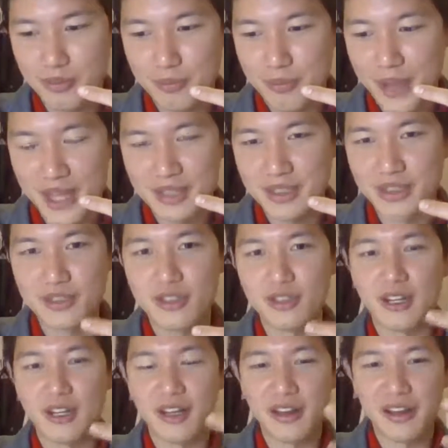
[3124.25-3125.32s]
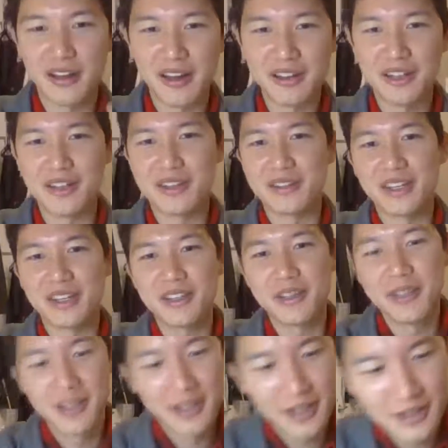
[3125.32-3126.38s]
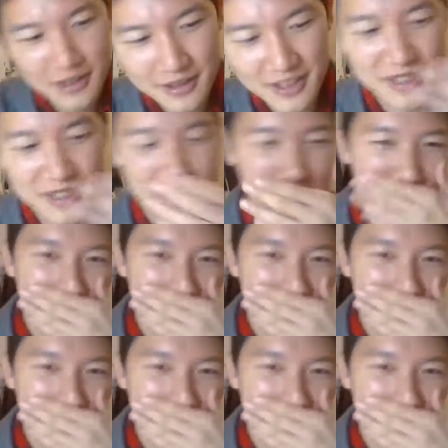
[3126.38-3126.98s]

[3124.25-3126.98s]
baked into our identity. Like let's